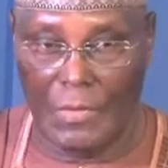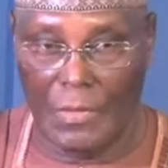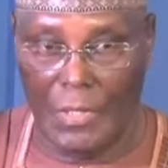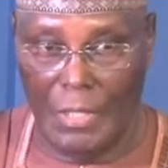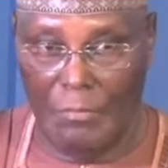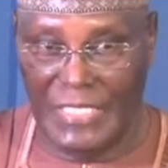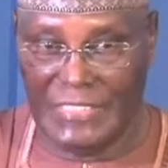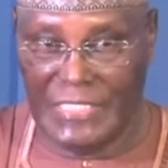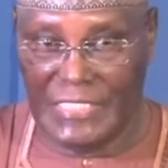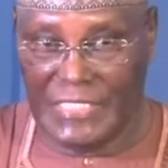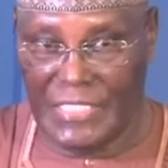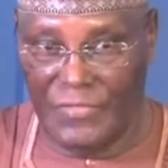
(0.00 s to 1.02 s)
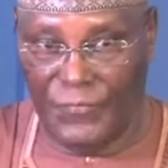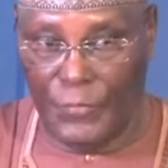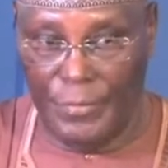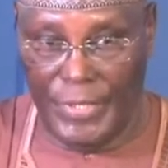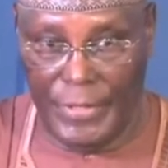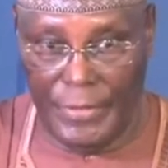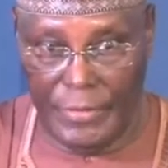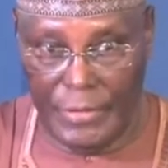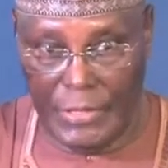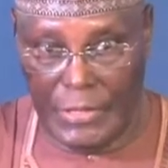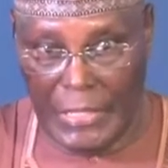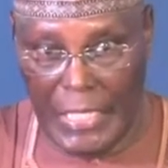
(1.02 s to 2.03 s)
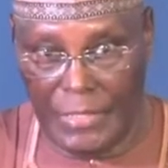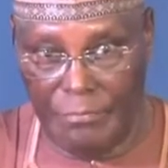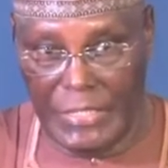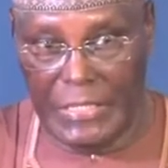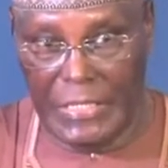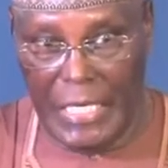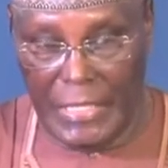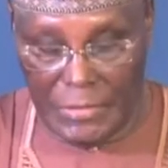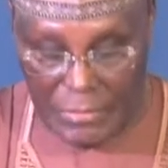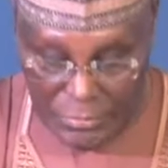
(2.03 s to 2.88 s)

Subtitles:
Abacha sent for me in the night, midnight.